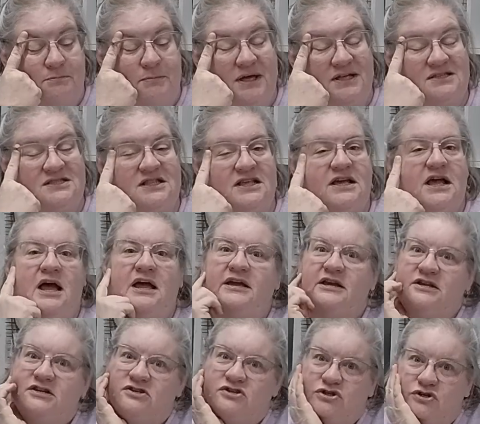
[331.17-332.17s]
best thing I
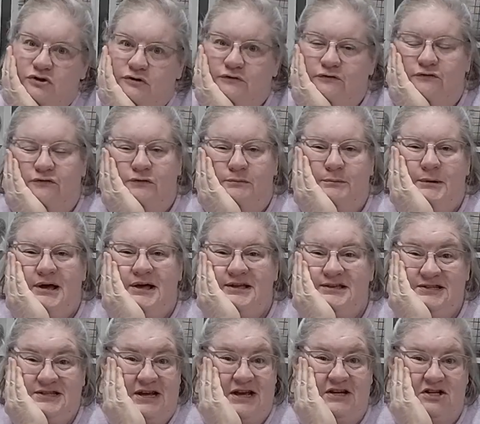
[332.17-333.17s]
can do for my
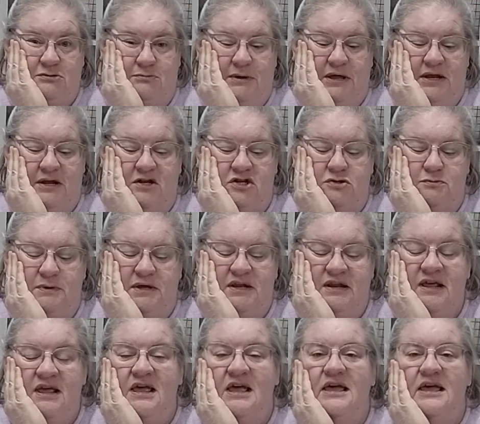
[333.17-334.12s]
stash management